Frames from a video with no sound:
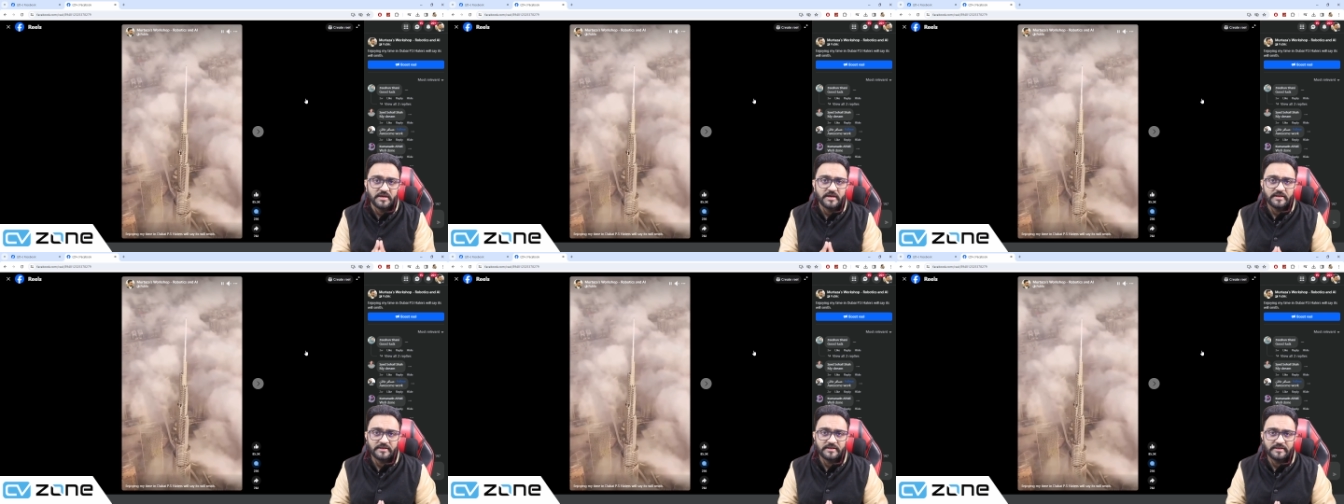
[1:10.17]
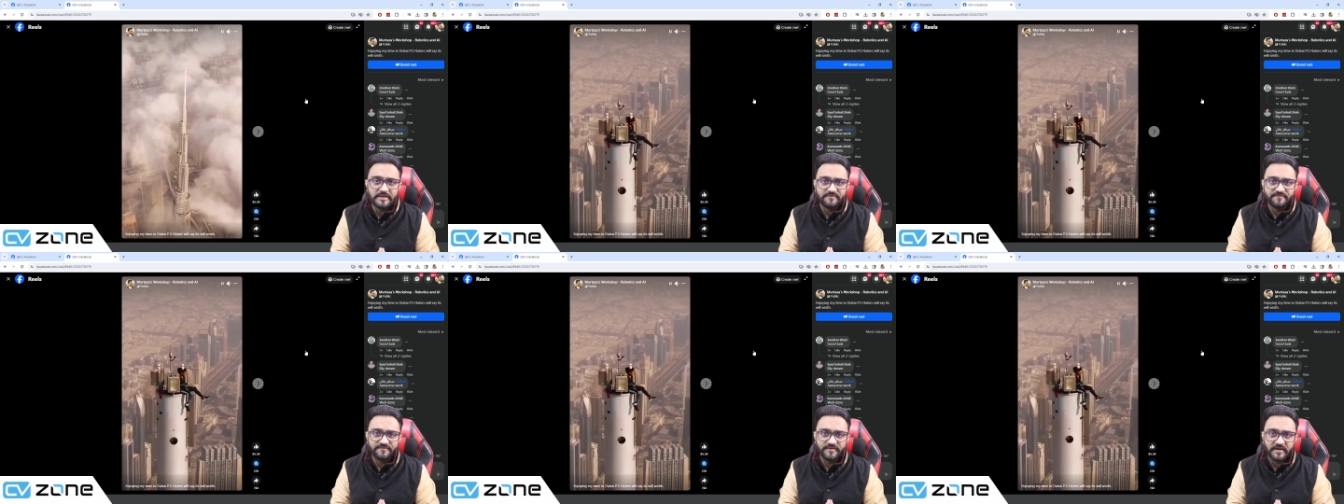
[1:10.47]

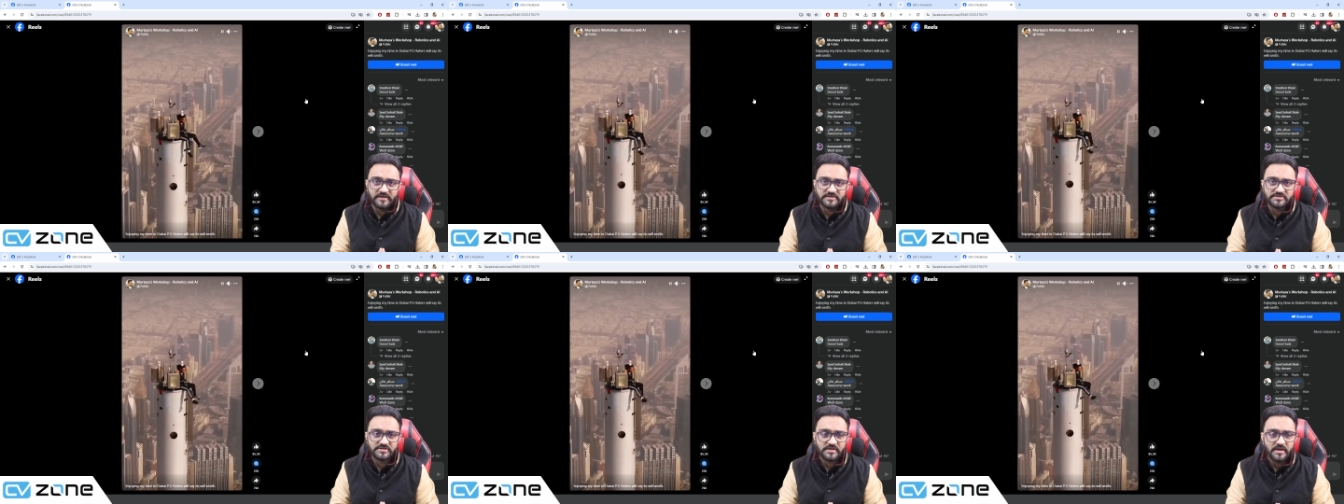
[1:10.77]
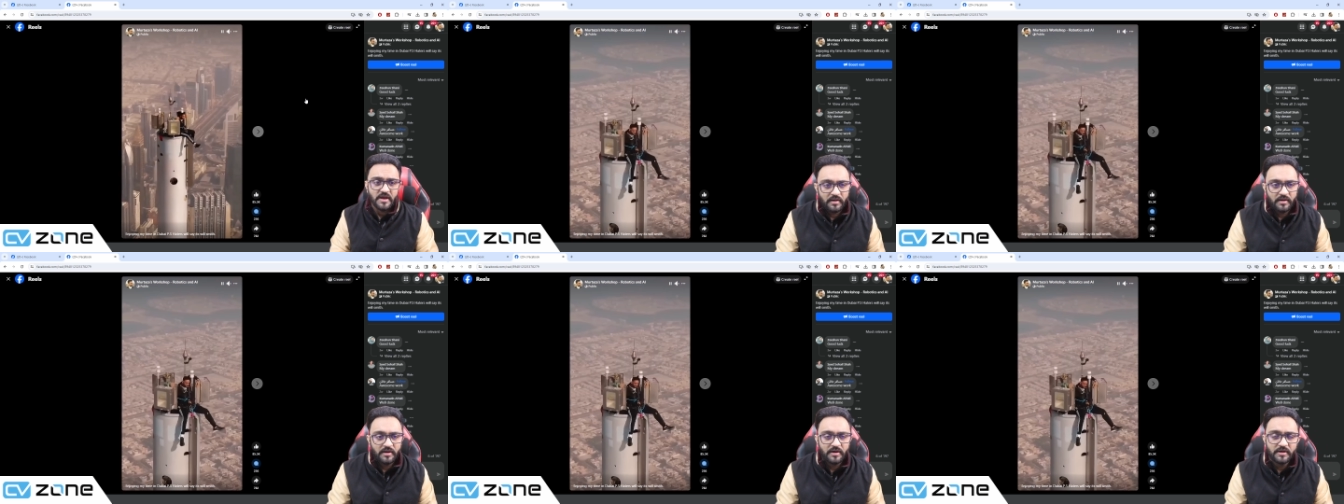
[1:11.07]
deepfakes.
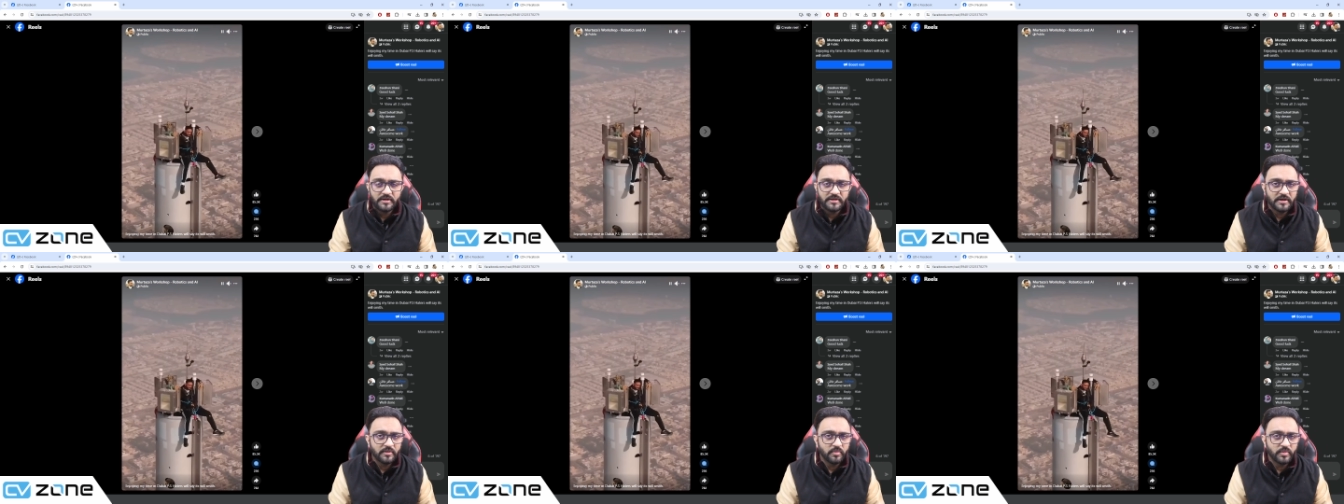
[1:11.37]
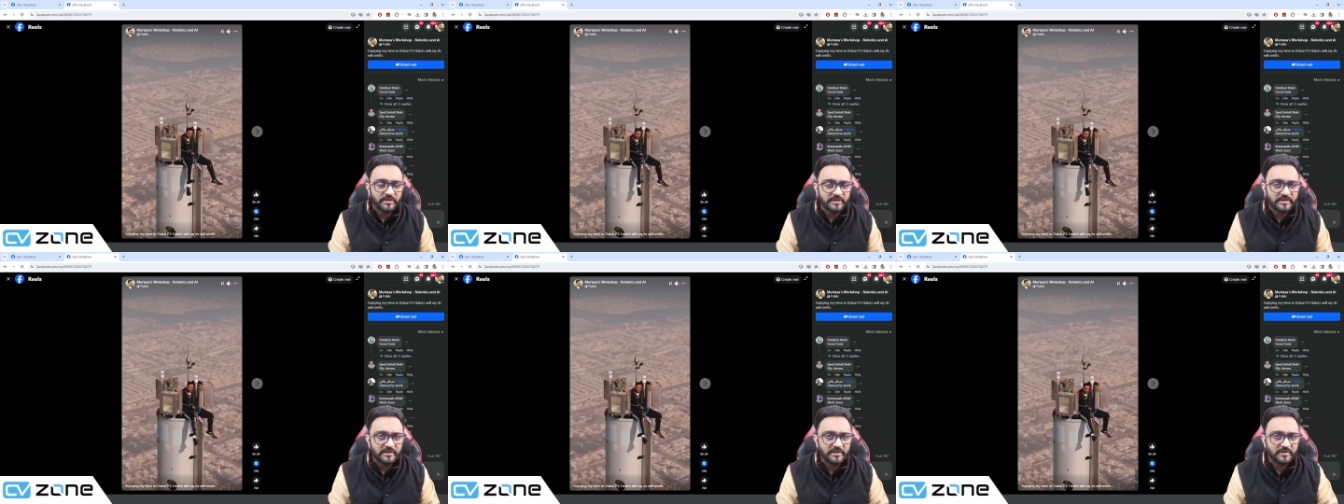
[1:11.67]
Earlier we
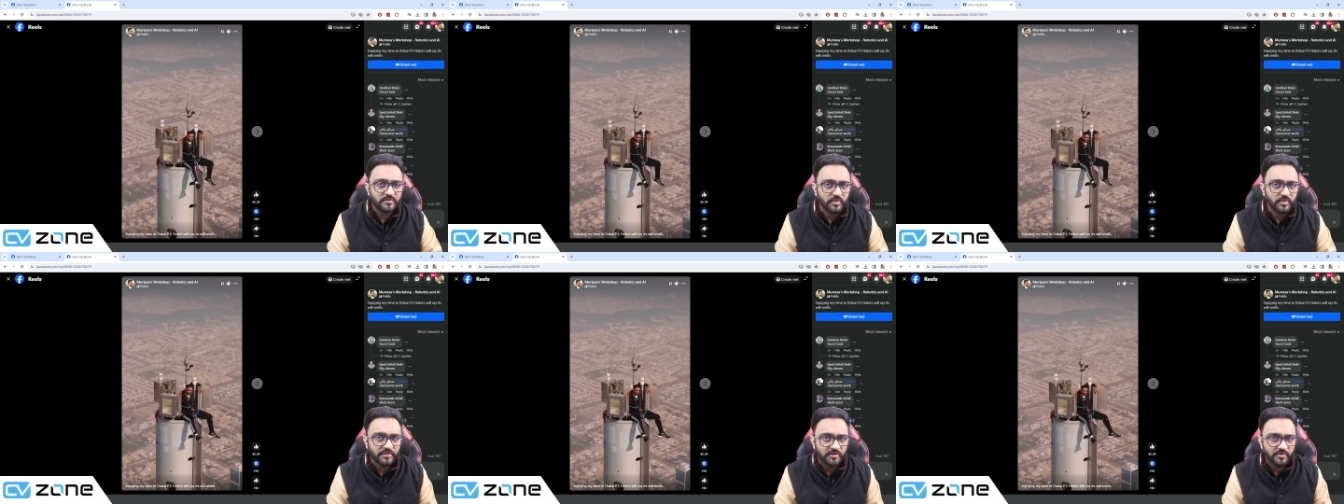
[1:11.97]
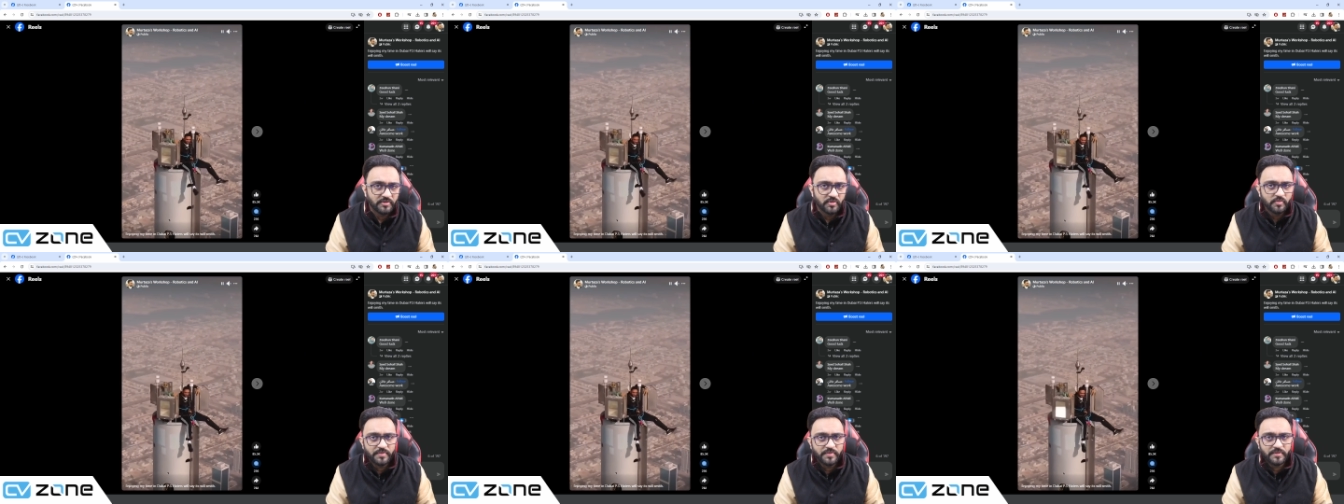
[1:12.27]
did it with
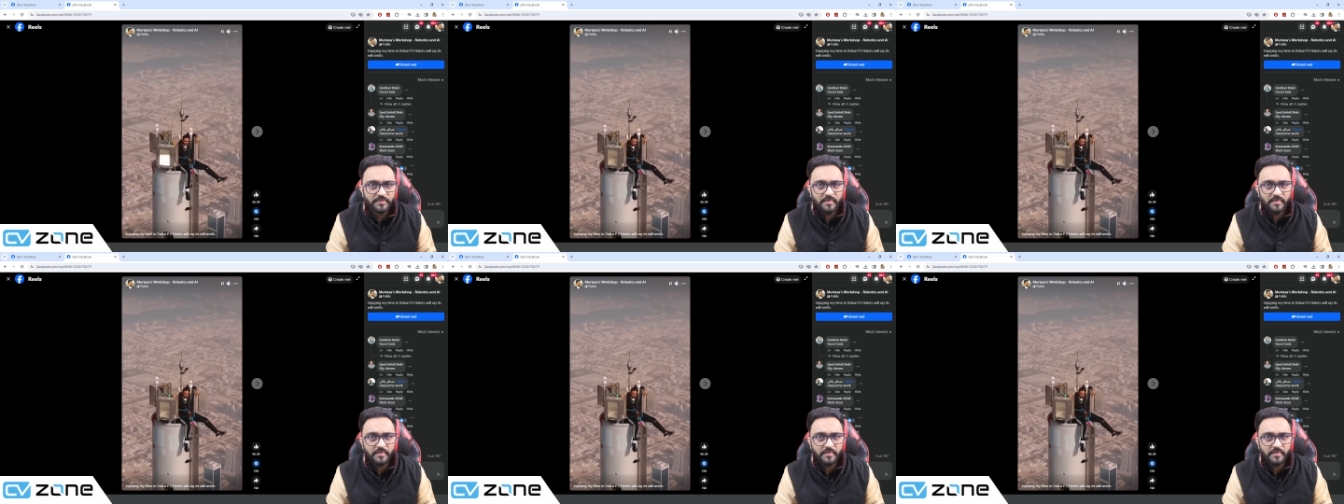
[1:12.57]
Roop,